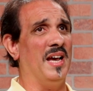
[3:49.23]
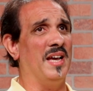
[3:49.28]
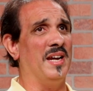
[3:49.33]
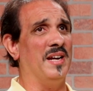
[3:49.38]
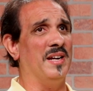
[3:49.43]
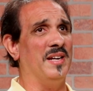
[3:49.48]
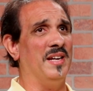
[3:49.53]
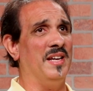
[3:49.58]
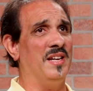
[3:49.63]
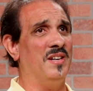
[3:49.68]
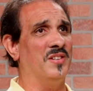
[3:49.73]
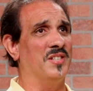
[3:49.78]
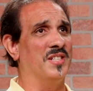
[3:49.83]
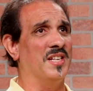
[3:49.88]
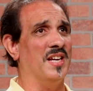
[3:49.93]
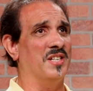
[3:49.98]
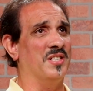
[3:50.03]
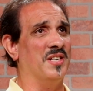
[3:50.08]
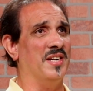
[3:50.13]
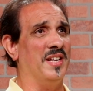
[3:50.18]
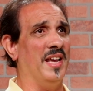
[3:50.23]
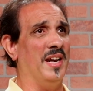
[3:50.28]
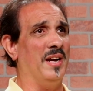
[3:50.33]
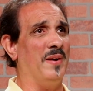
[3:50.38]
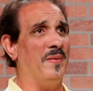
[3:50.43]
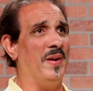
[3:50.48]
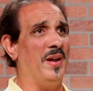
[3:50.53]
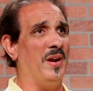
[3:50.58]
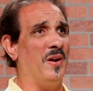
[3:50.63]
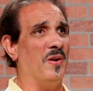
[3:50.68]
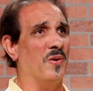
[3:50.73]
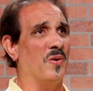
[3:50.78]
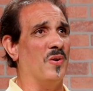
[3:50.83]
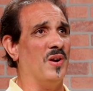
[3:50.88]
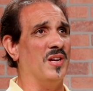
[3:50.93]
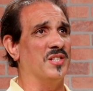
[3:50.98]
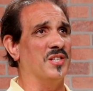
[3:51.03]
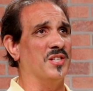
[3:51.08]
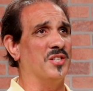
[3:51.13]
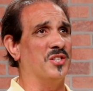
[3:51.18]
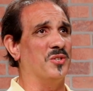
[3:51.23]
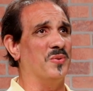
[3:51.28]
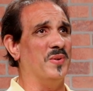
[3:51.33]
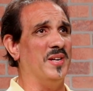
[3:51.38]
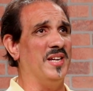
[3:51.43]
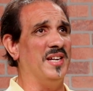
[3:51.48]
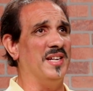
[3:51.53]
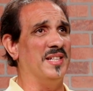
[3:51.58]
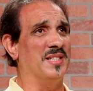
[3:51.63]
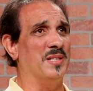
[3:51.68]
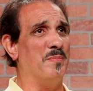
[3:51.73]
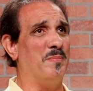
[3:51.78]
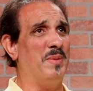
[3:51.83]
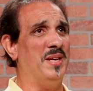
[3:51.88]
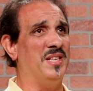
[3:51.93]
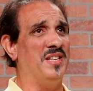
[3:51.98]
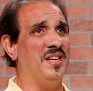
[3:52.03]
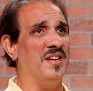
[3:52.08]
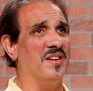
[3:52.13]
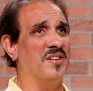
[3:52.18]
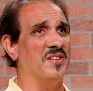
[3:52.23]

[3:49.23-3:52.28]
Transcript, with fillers: at an intersection getting ready to cross the street and it's a busy